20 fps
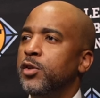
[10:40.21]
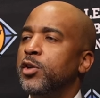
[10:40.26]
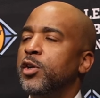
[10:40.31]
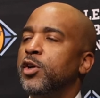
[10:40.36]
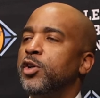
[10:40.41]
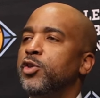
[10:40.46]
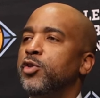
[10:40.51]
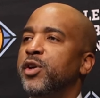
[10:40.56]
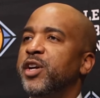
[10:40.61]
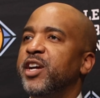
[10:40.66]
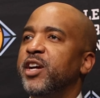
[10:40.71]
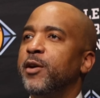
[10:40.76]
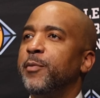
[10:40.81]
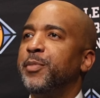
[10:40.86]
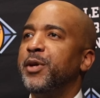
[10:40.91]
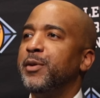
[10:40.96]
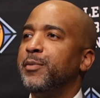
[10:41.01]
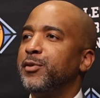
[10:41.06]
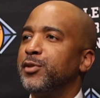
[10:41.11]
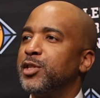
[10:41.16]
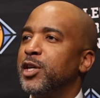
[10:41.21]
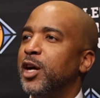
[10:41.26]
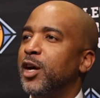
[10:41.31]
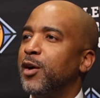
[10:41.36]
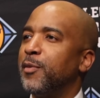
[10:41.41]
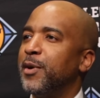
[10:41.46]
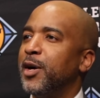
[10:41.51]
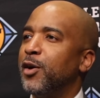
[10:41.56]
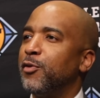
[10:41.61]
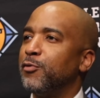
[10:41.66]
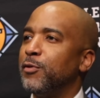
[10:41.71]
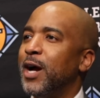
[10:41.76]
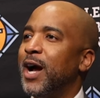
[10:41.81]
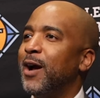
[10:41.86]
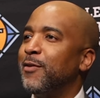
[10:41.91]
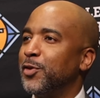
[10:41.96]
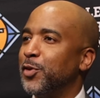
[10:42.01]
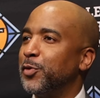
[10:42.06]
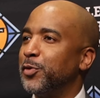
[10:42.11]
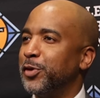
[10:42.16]
You know, you hear people talk about
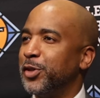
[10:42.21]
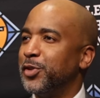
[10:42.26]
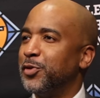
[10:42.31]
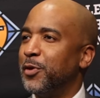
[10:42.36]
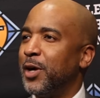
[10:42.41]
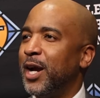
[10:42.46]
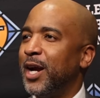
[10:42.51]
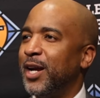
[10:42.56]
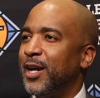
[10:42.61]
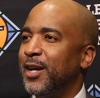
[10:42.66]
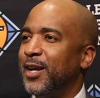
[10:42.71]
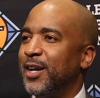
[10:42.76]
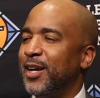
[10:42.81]
rivalries, right?